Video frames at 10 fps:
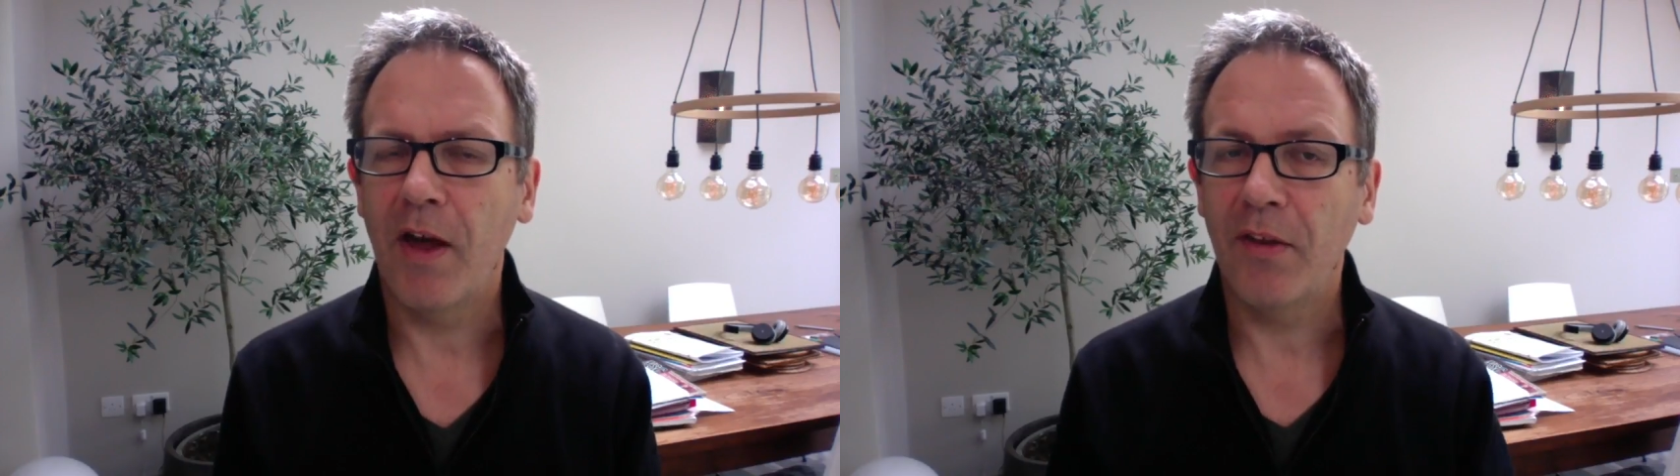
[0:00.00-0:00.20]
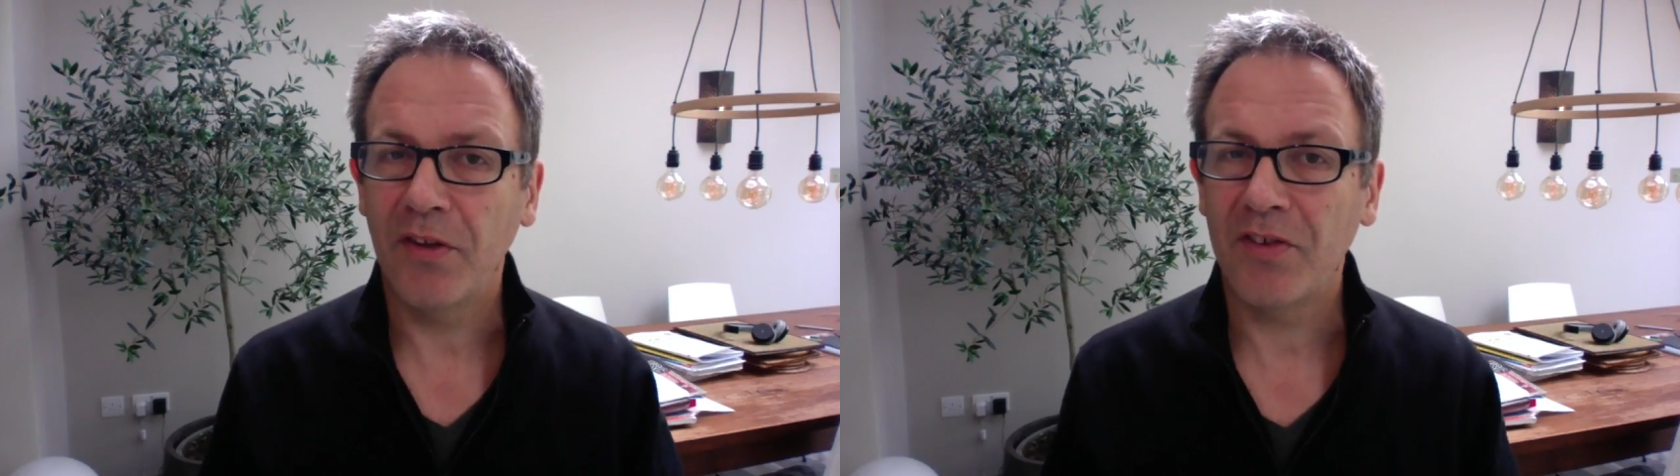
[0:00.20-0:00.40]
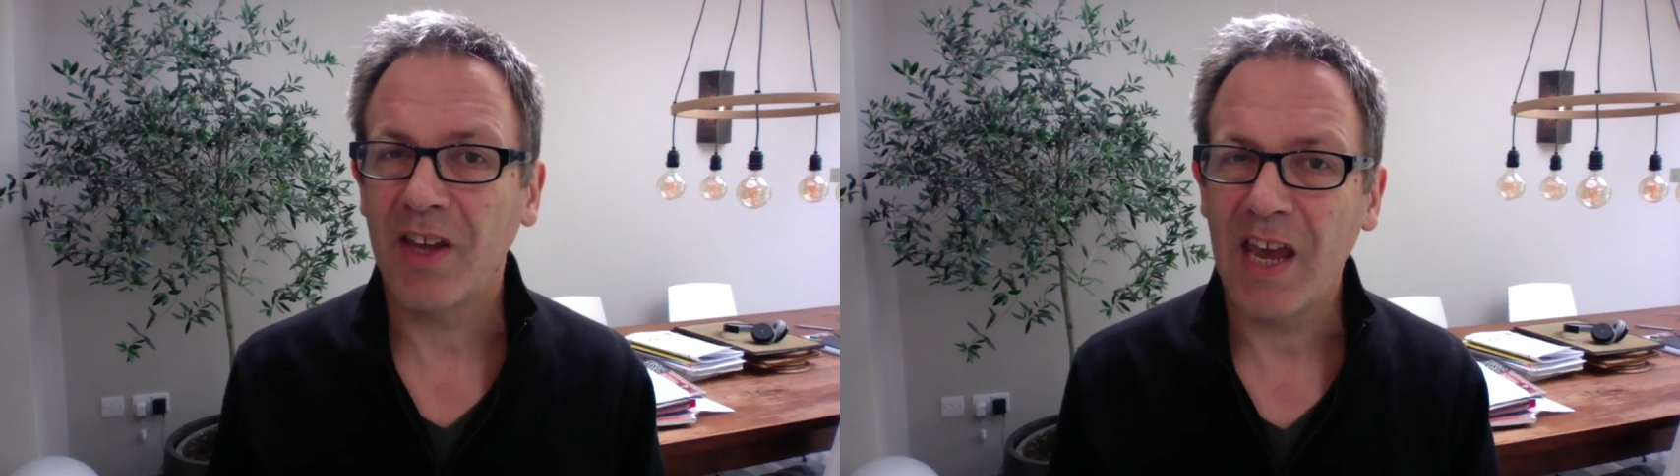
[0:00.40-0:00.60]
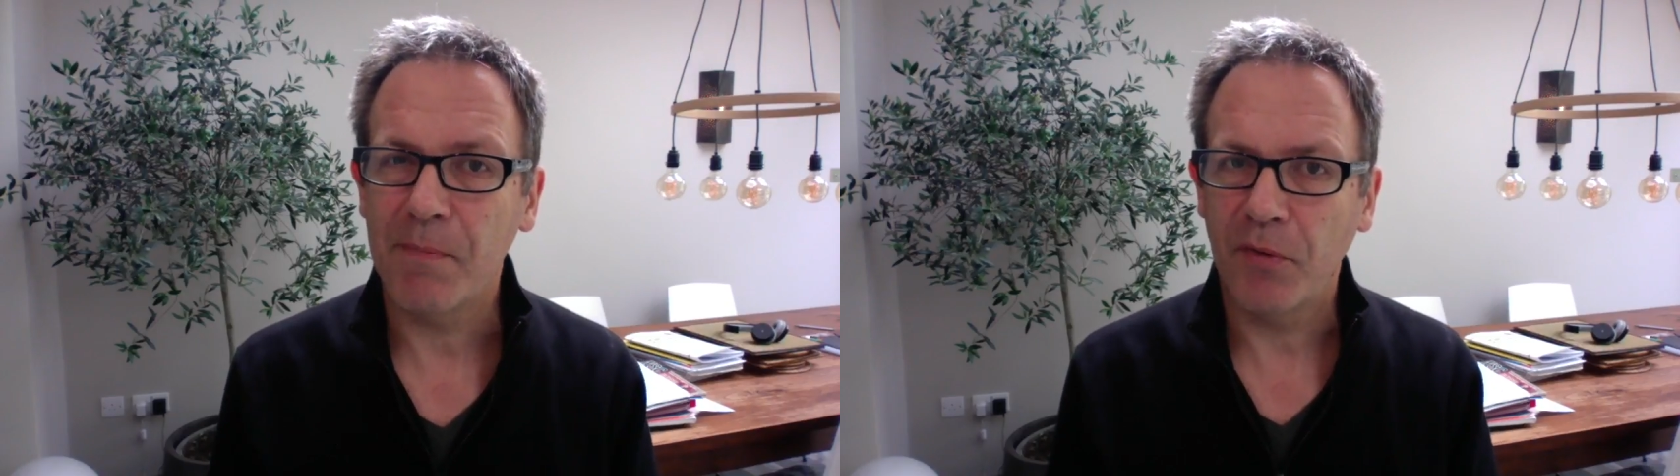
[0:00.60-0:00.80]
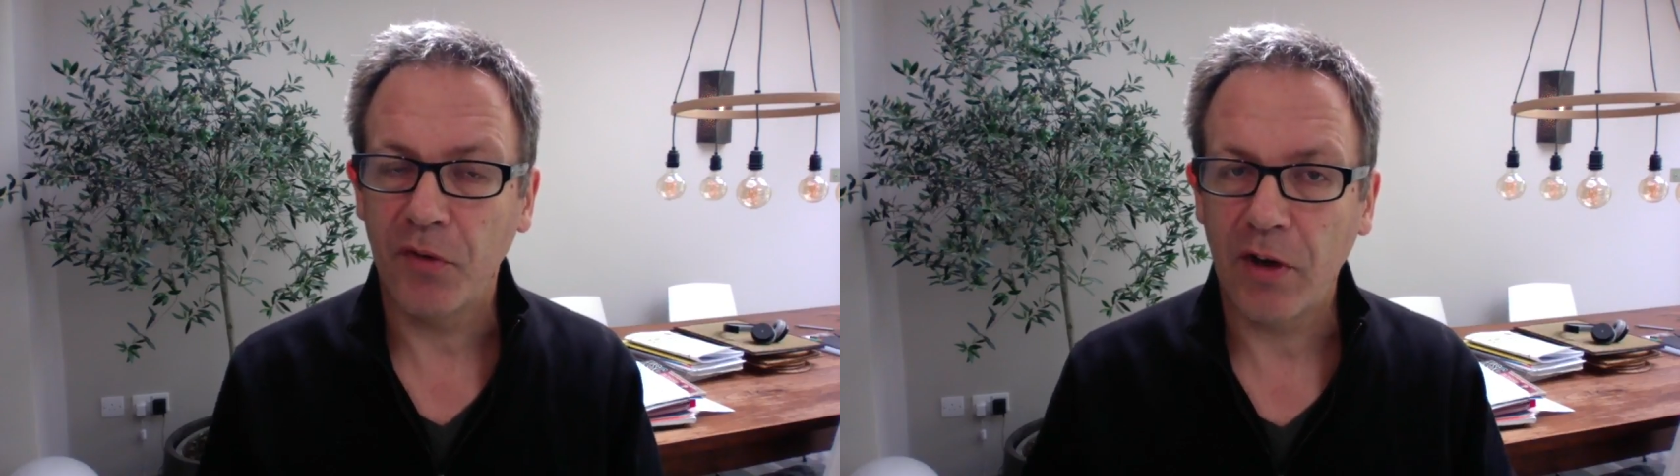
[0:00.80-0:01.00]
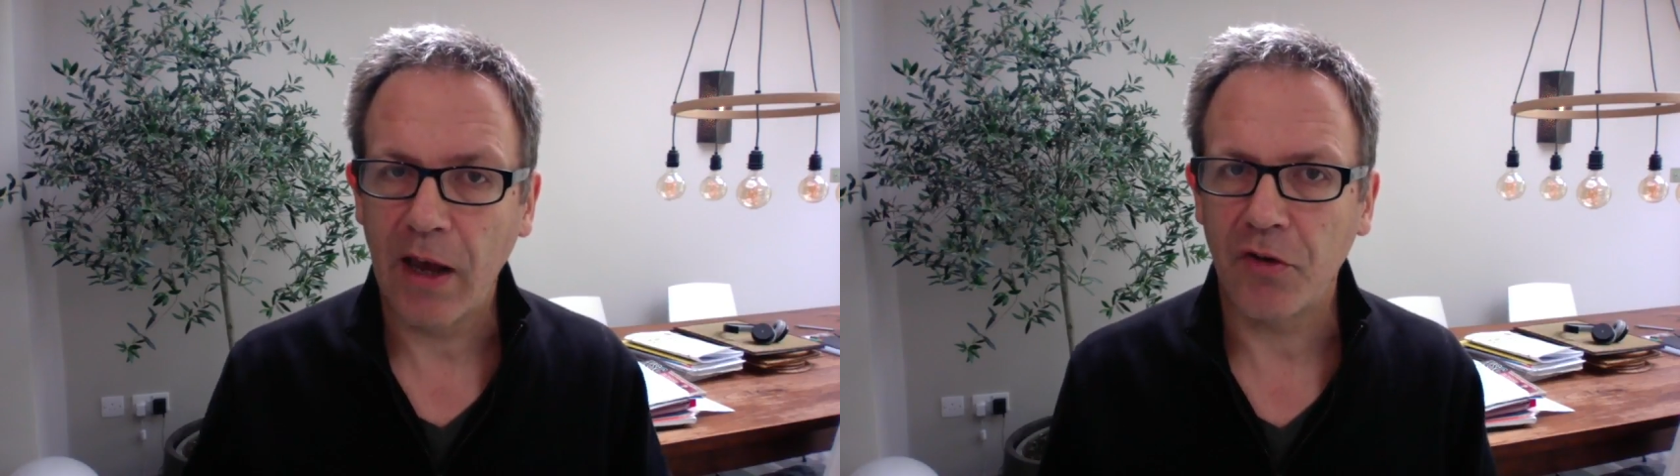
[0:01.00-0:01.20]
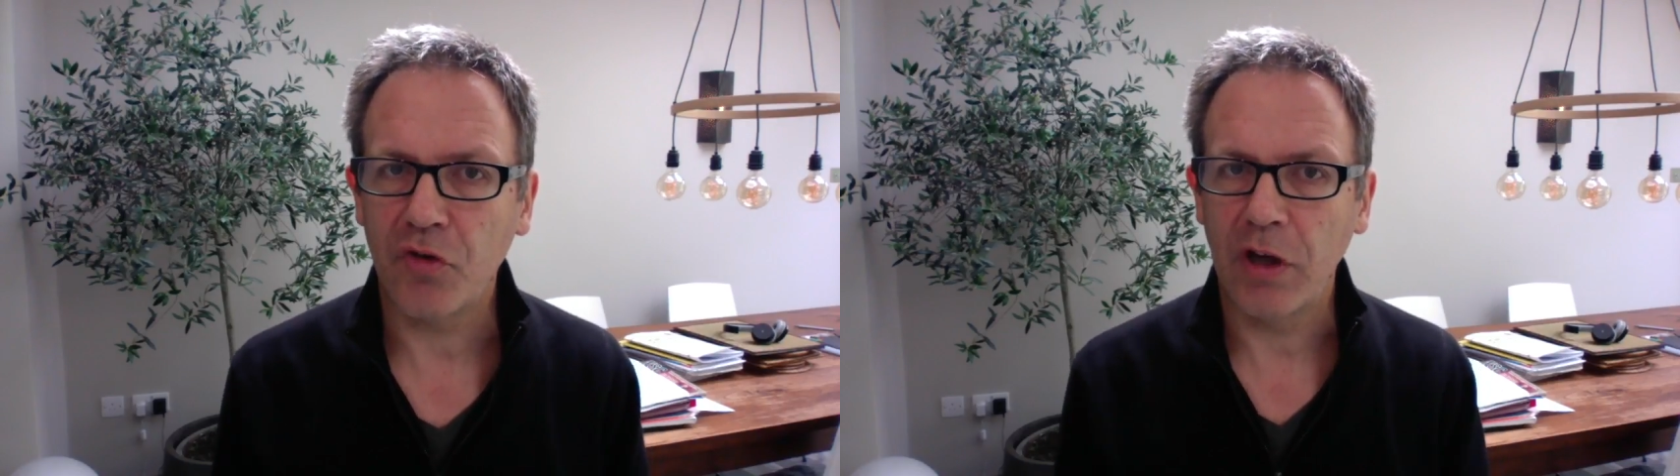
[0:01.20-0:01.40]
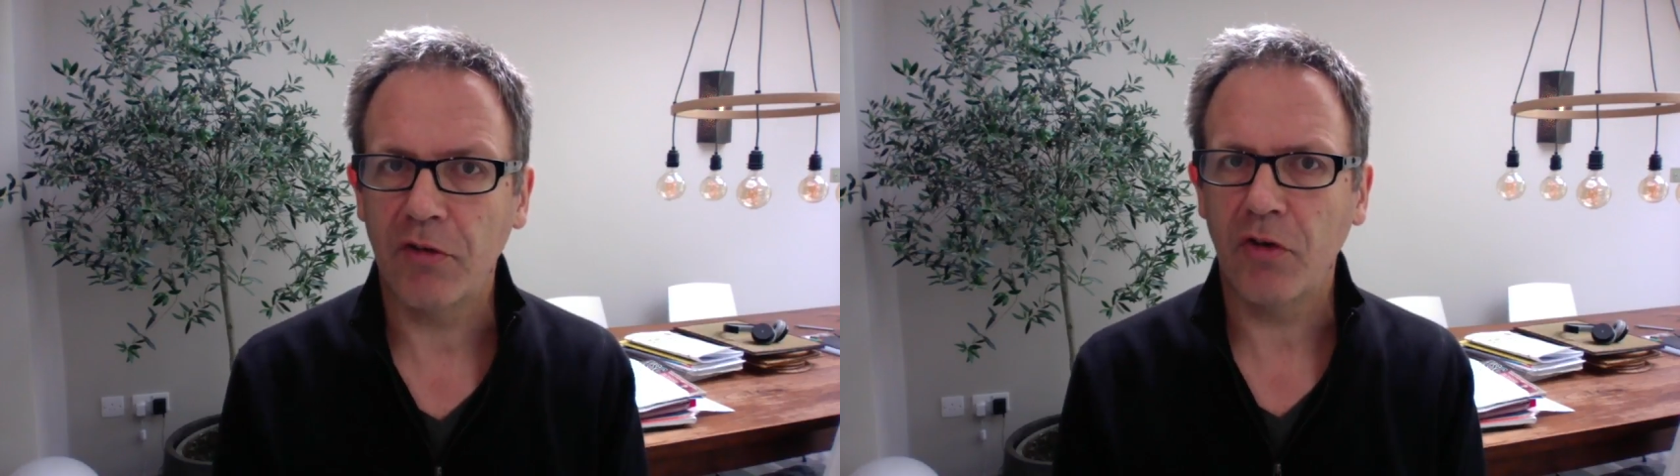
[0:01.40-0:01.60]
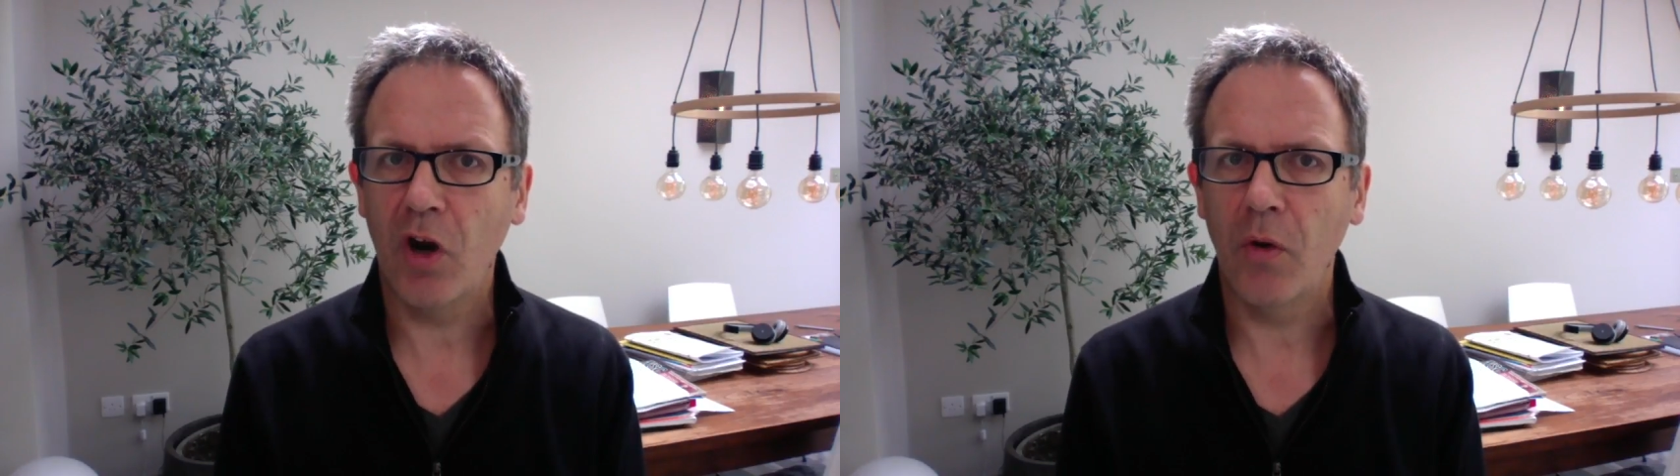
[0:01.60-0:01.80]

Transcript: and the schema for how trees grow